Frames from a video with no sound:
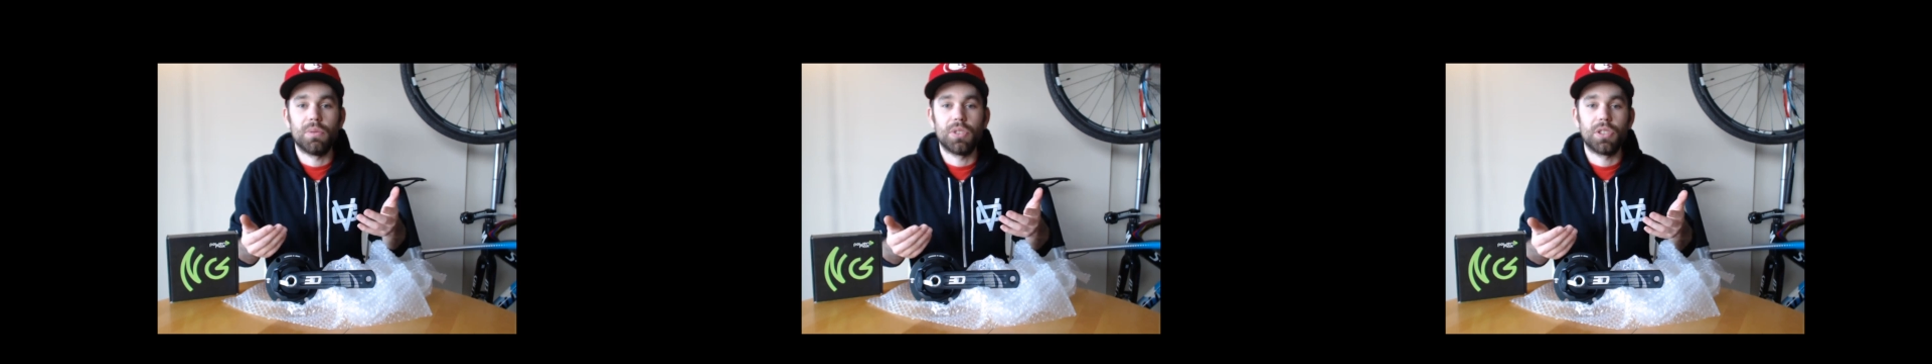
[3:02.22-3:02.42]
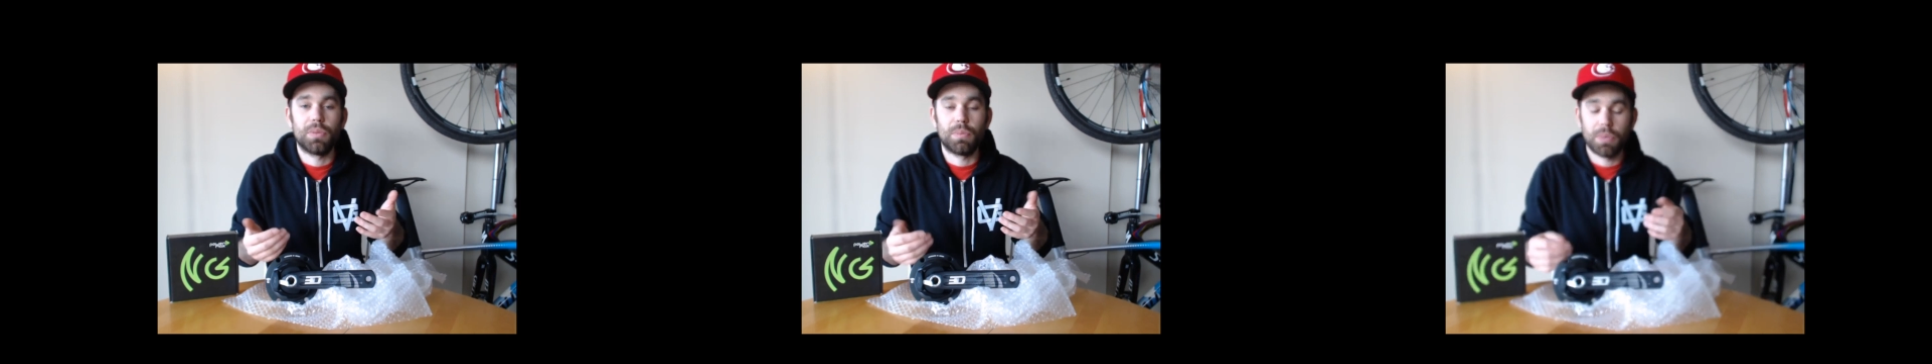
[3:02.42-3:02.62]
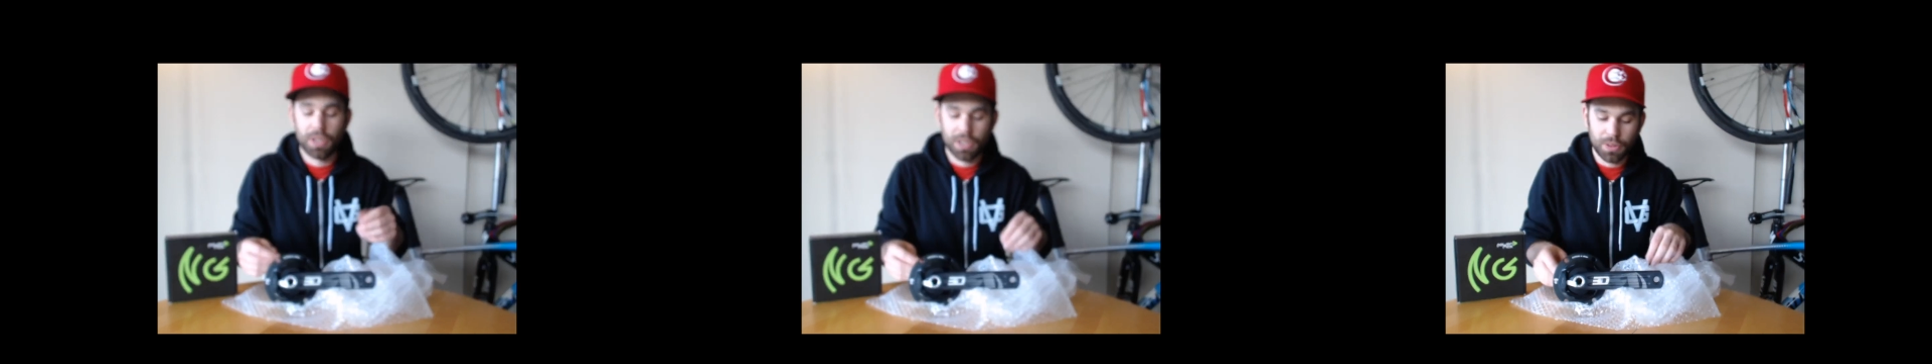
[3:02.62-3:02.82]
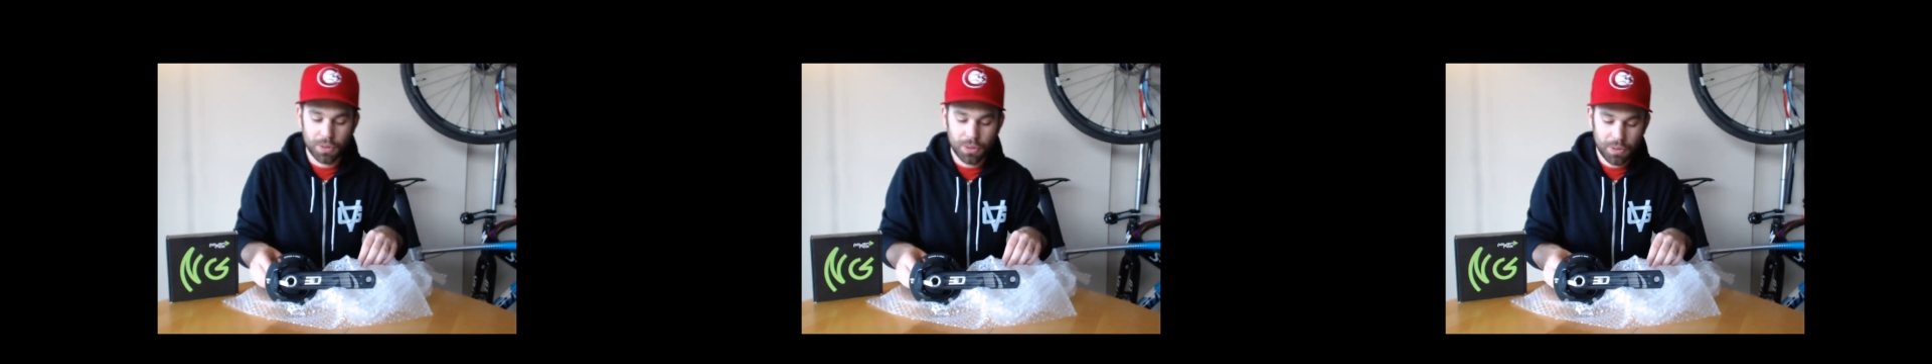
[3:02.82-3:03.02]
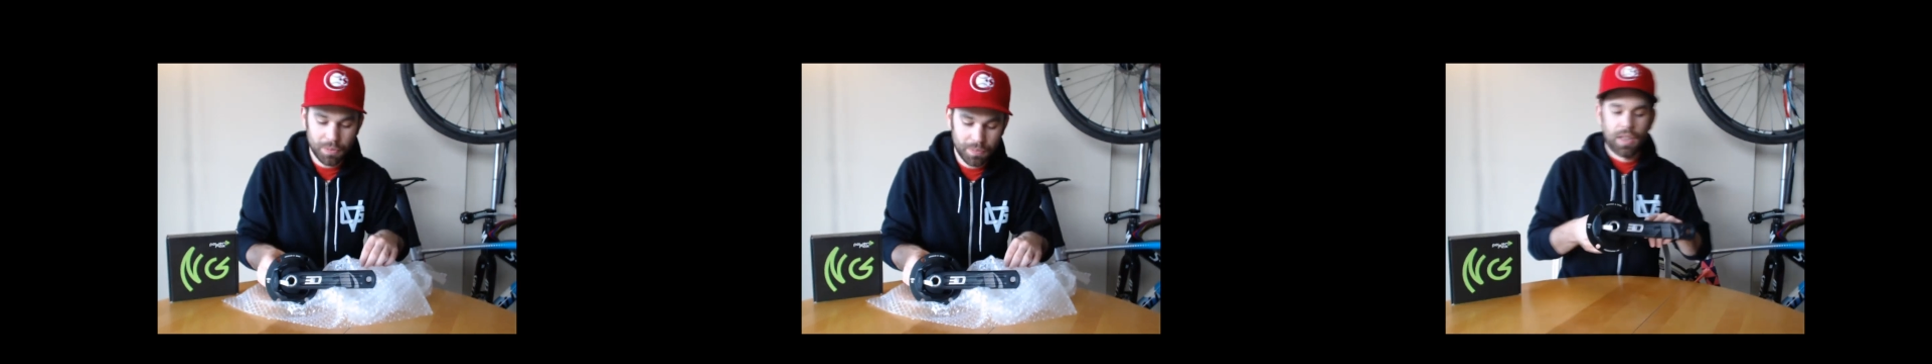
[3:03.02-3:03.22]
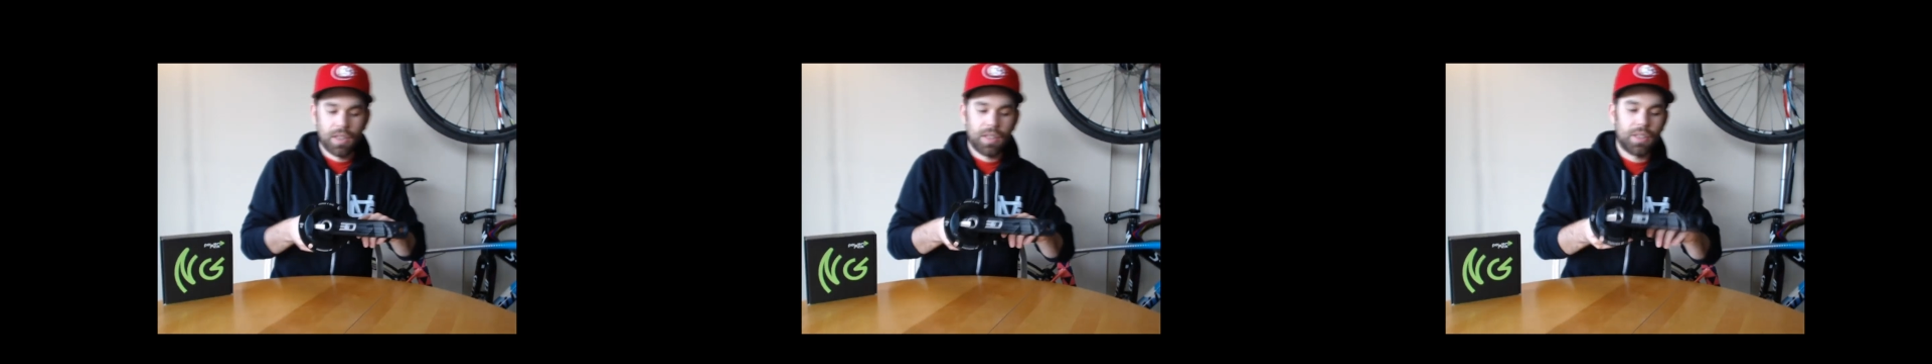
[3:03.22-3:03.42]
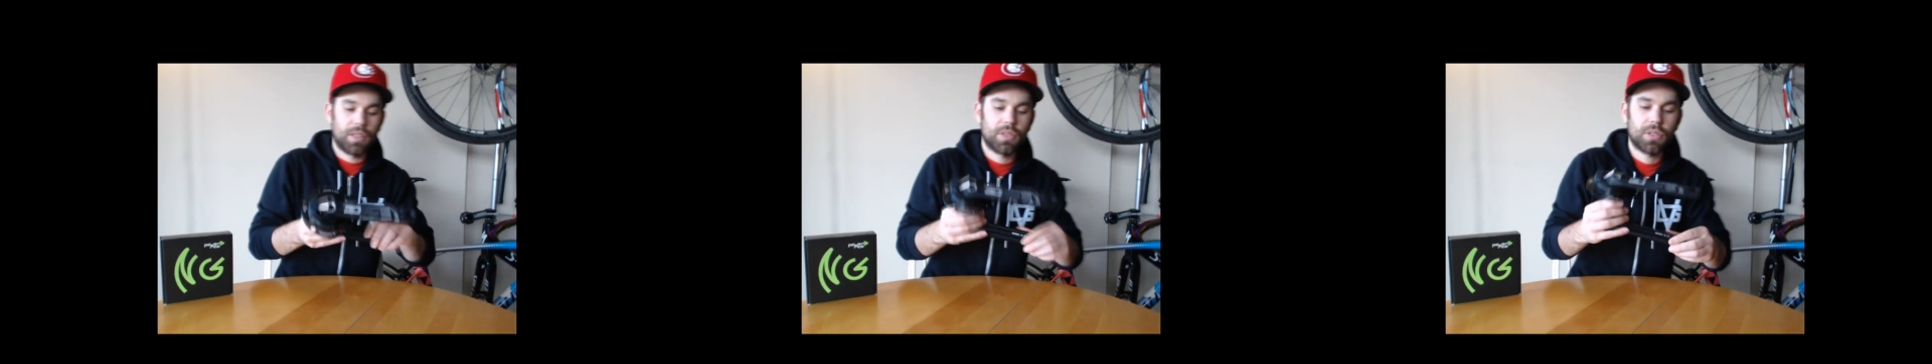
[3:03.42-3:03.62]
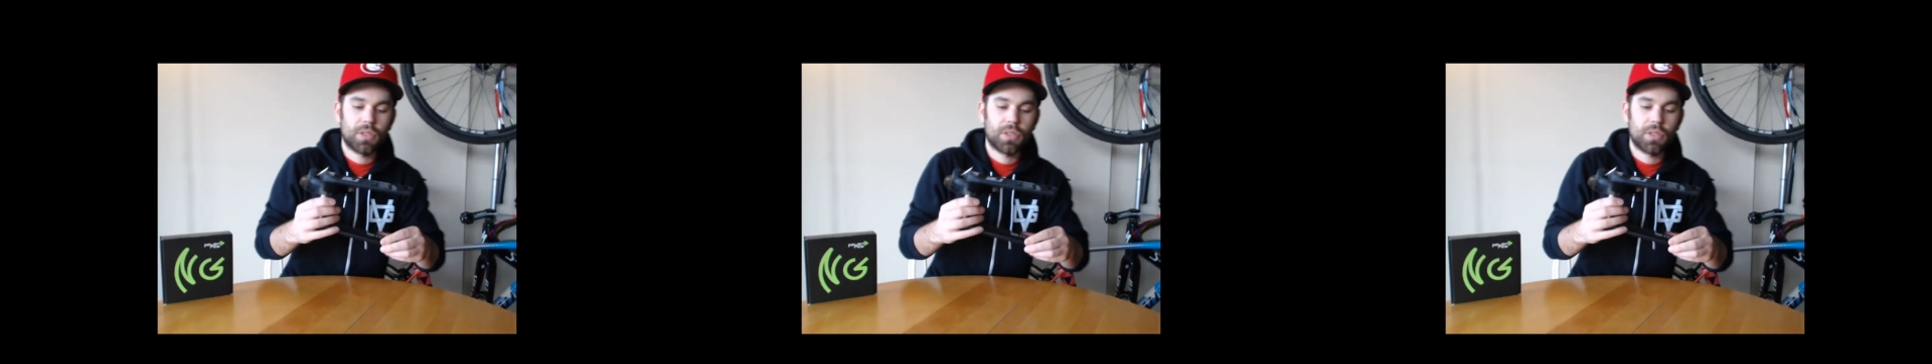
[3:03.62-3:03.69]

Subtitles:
which is pretty cool. Yeah.